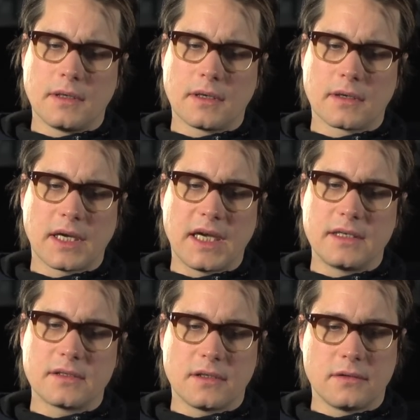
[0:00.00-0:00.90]

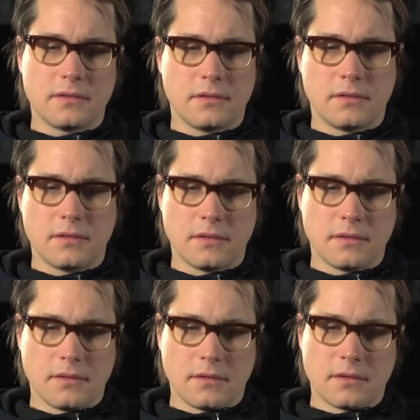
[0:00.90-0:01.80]
Okay, so
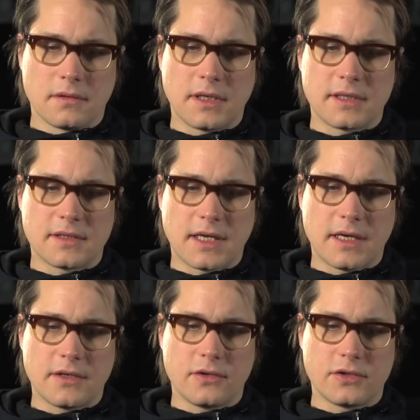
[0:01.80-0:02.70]
that's
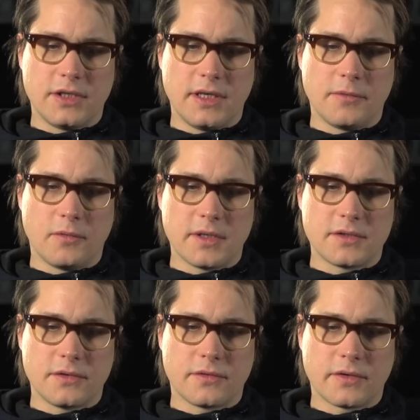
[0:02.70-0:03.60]
that. Yoshi Nibble
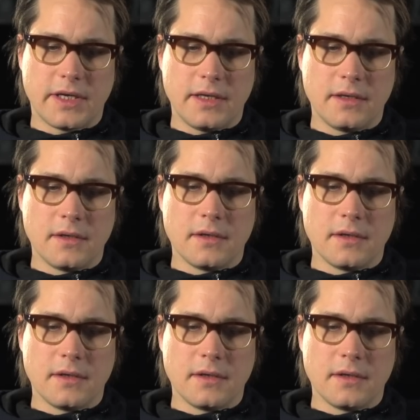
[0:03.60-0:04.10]
123.